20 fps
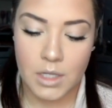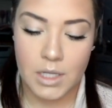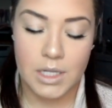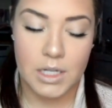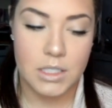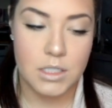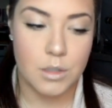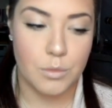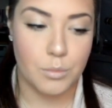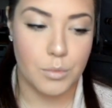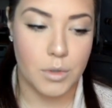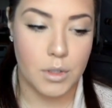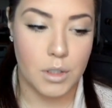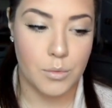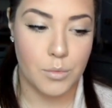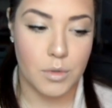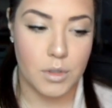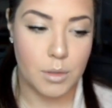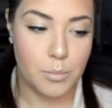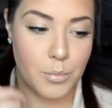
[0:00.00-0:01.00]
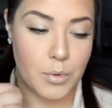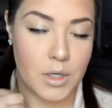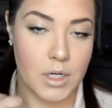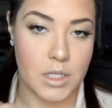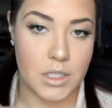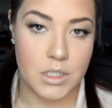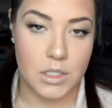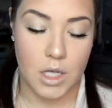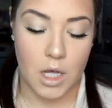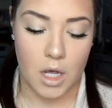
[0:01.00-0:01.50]
And it's a really, really
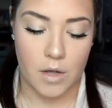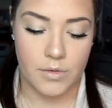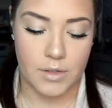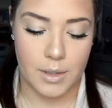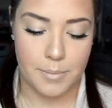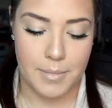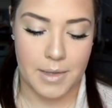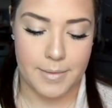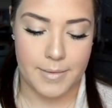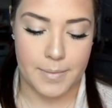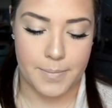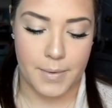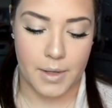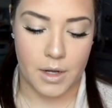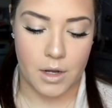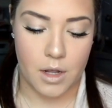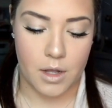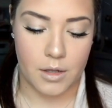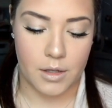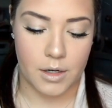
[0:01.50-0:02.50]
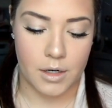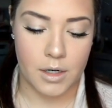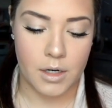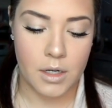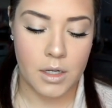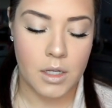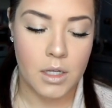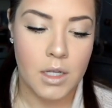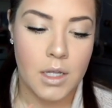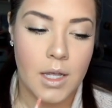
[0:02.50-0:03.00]
pretty soft, like, baby pink color.
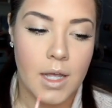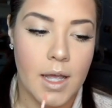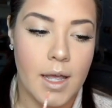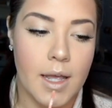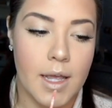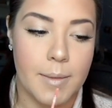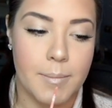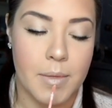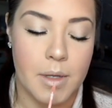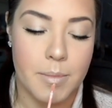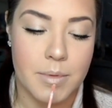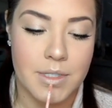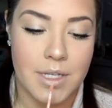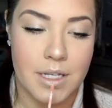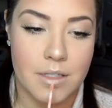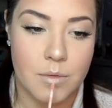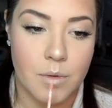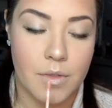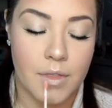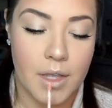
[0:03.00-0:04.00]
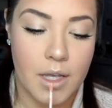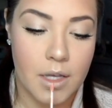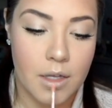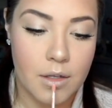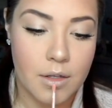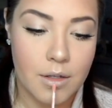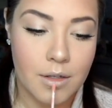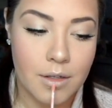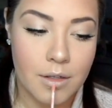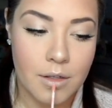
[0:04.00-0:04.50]
I'm obsessed with
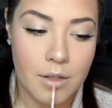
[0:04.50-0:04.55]
it.